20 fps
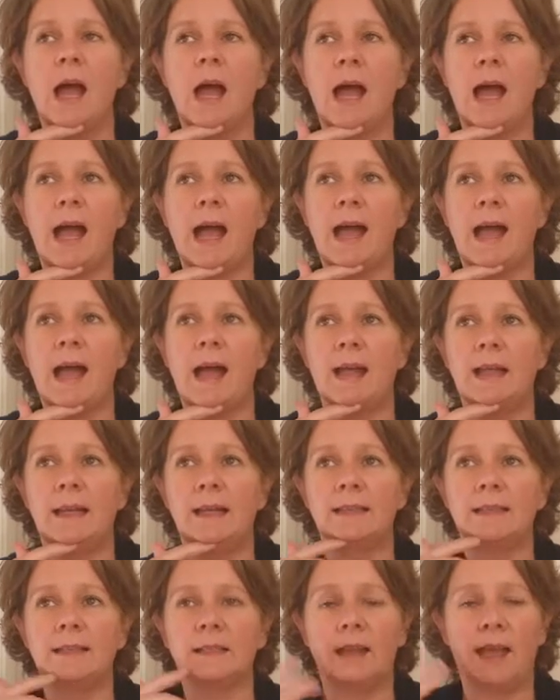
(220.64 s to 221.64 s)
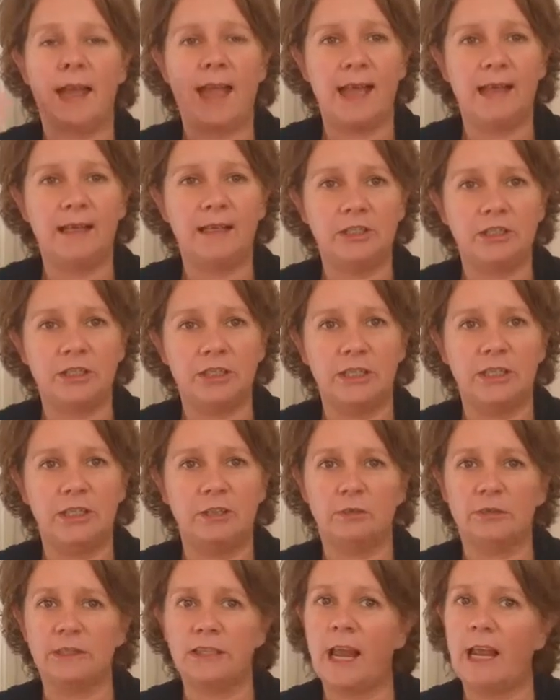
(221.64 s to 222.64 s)
and like energy,
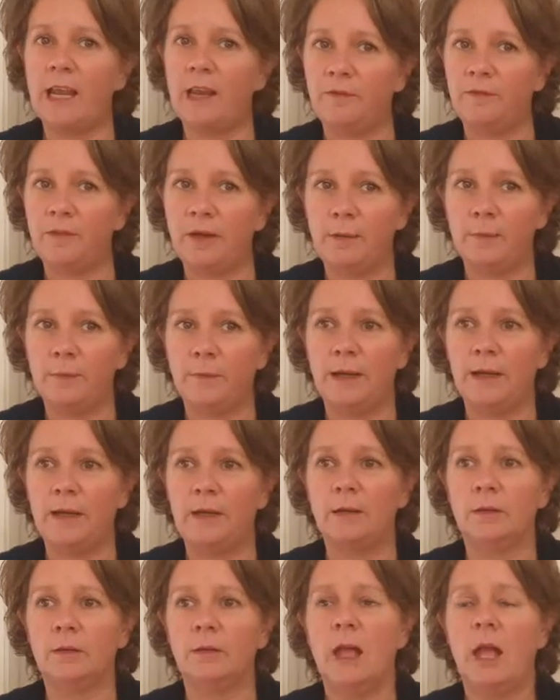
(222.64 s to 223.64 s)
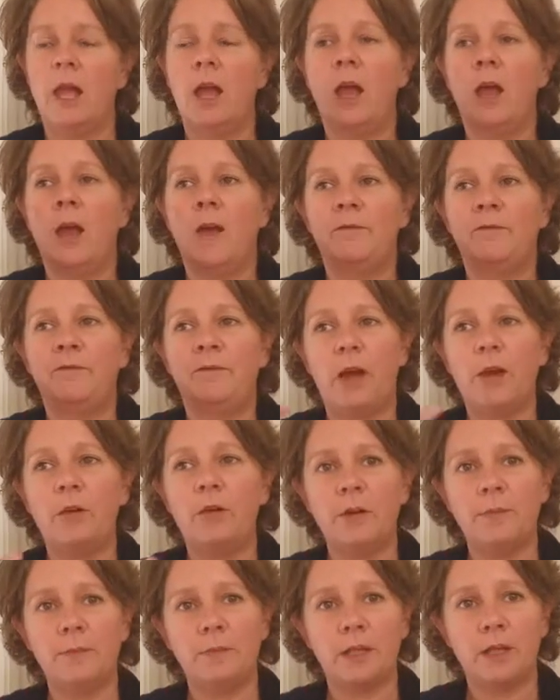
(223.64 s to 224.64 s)
your telephone bill.
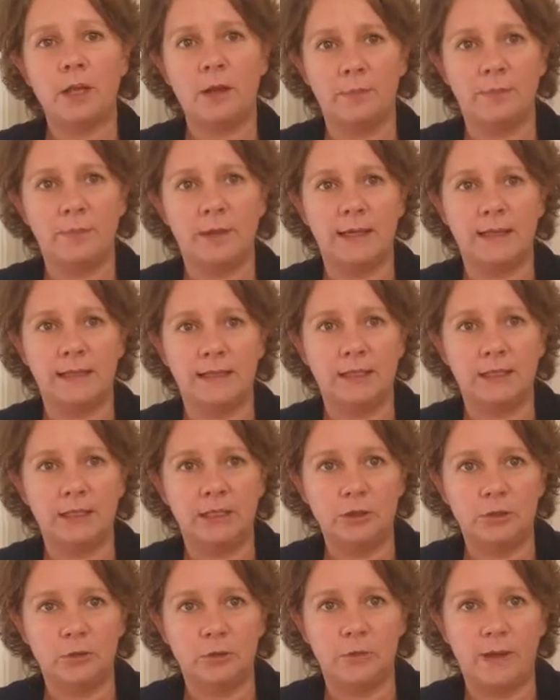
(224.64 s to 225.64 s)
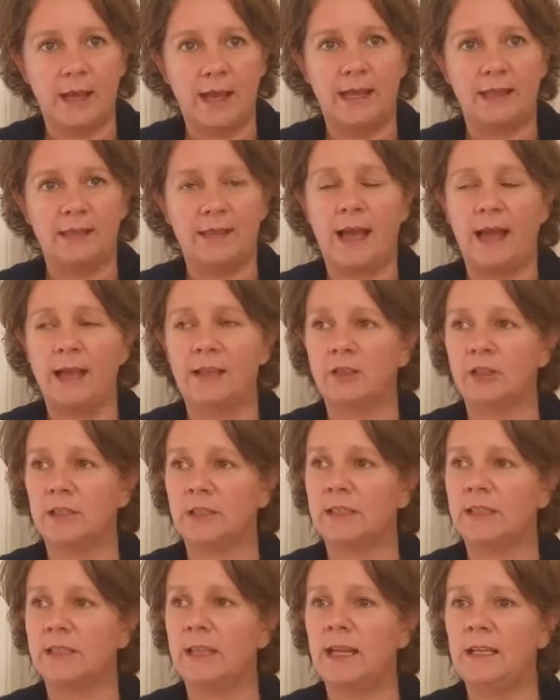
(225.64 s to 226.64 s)
Phone up the companies that you're with and
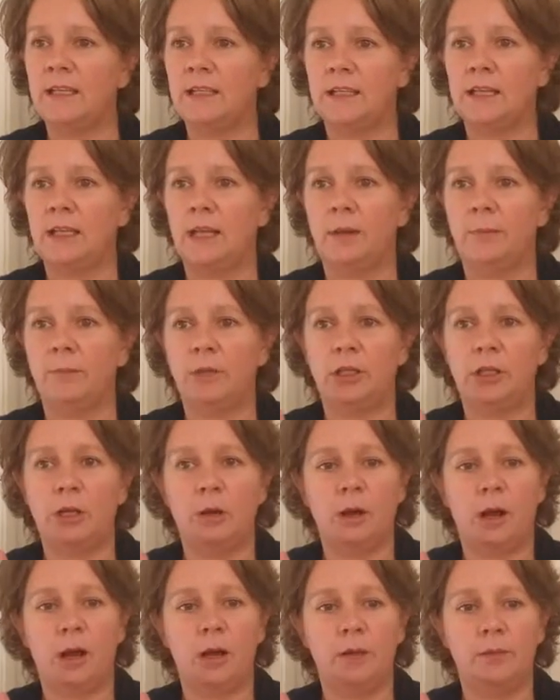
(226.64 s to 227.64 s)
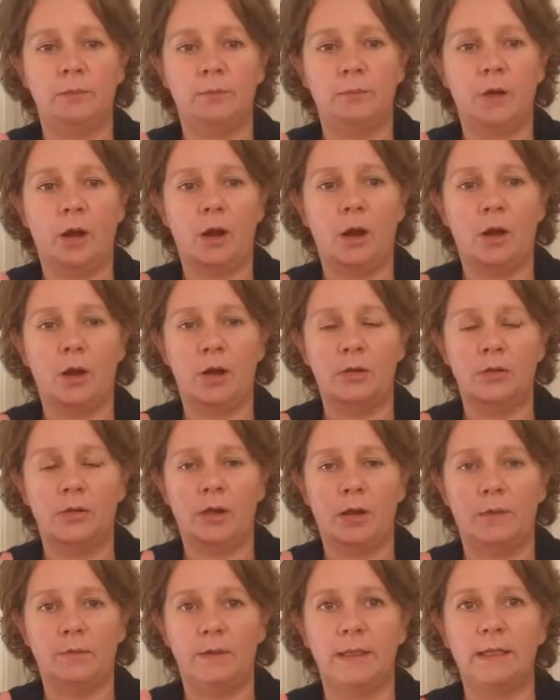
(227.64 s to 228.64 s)
just say to them, you know, I'm
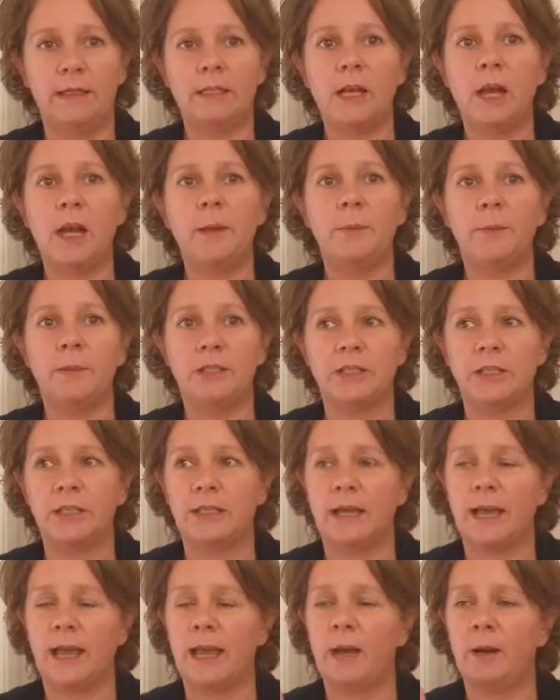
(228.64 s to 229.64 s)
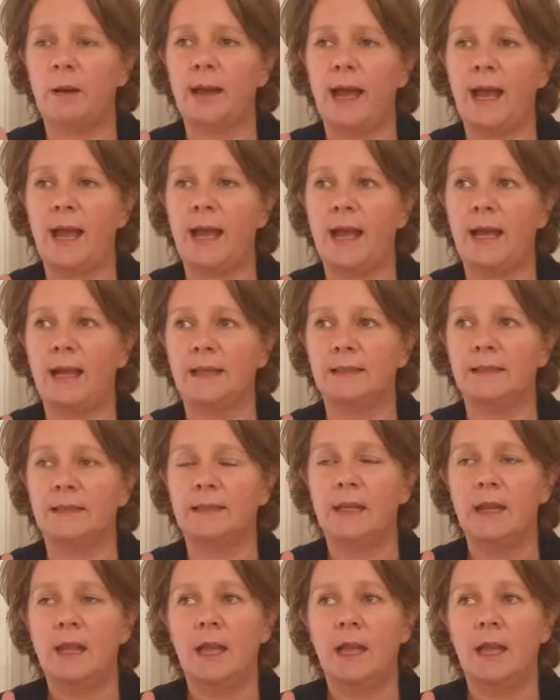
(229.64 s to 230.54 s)
on a really tight budget now and